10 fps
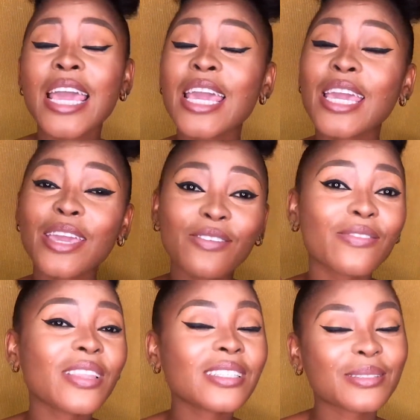if
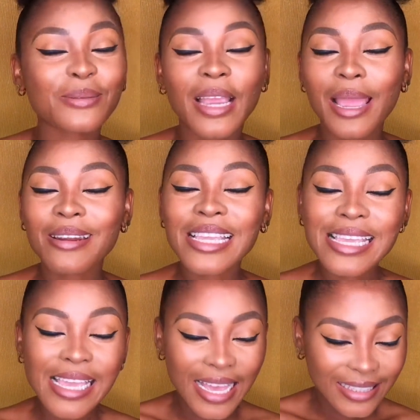you've not subscribed
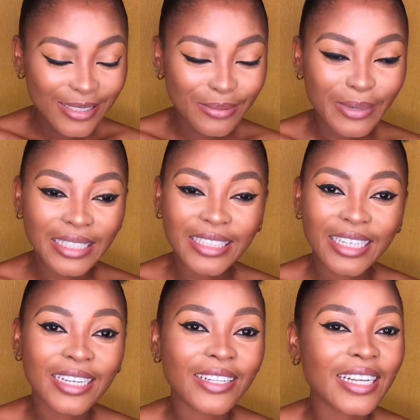yet to my
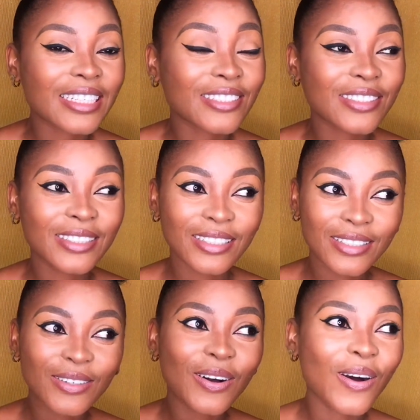channel and you're
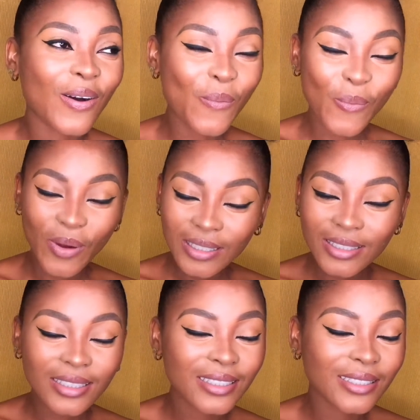still
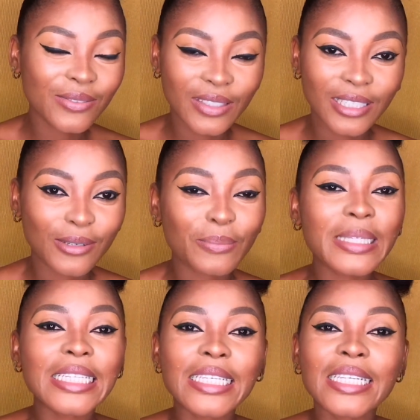watching this video,
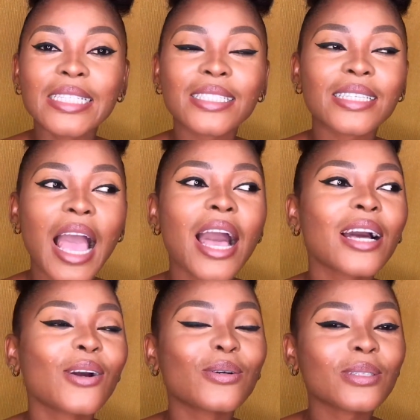please
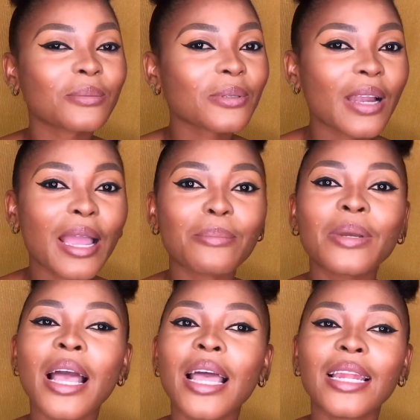go subscribe,
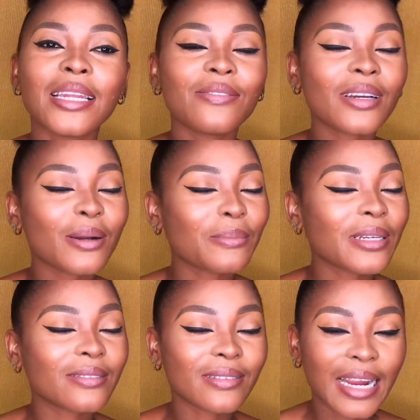leave a
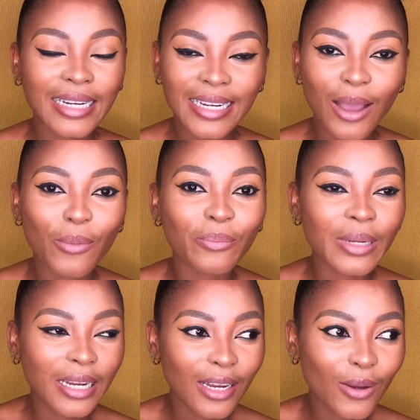comment right down
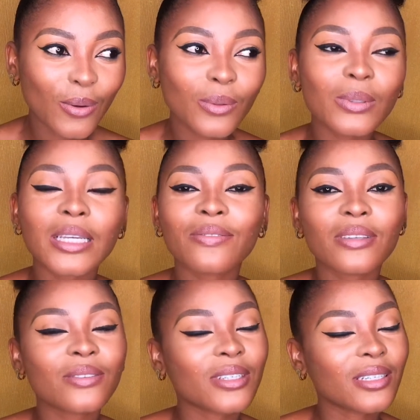below, give
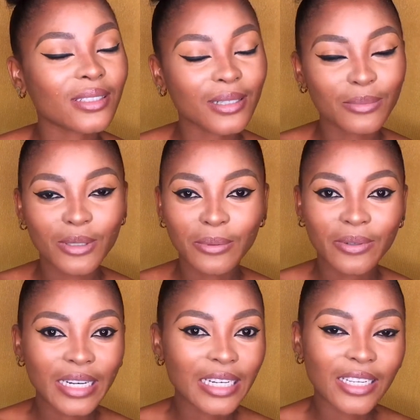this video a thumbs up
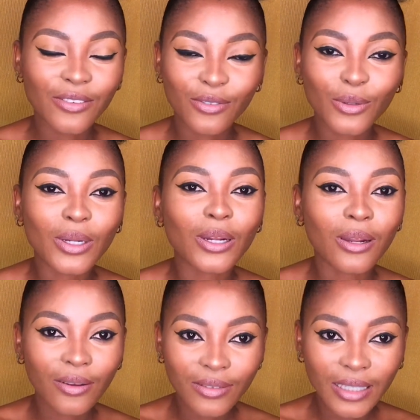already if you're
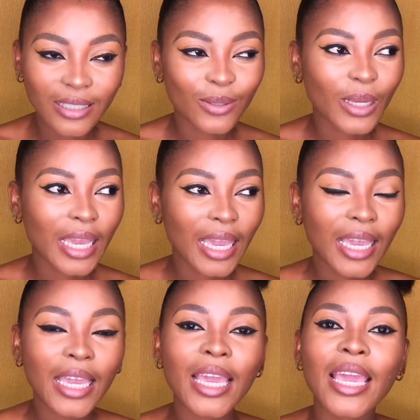loving it,
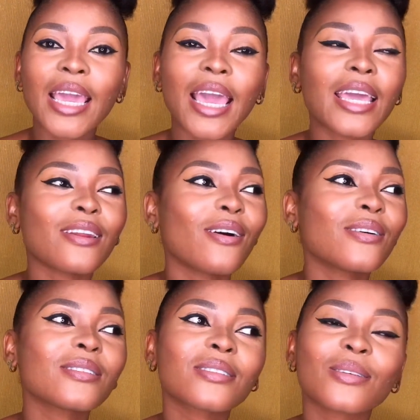okay? And
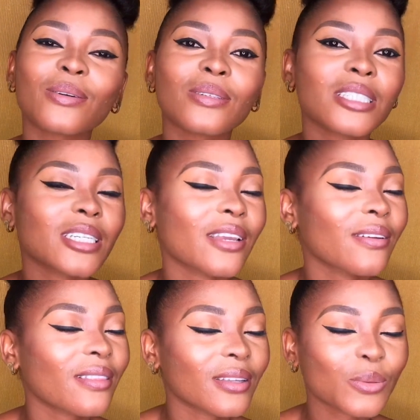also share
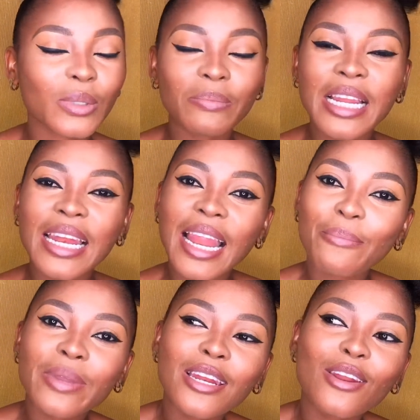your thoughts with me. Let
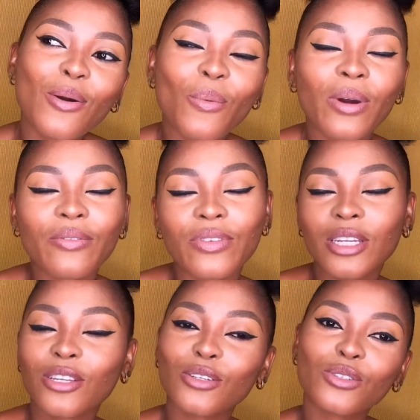me know what
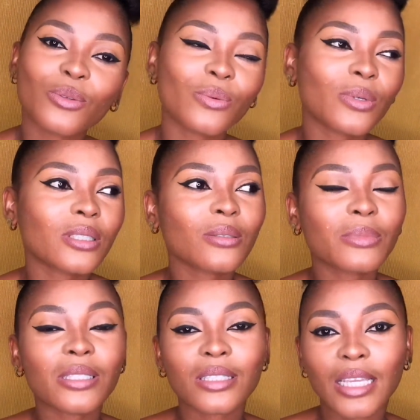videos you want to
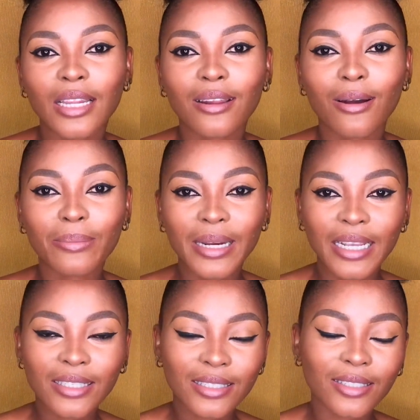be seeing up
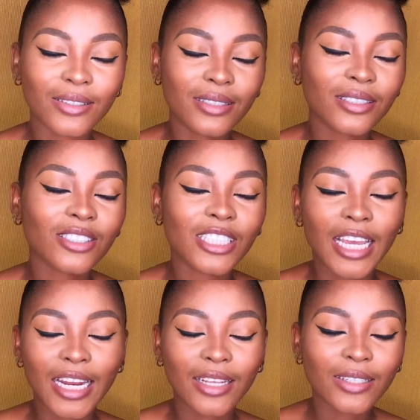next on this channel.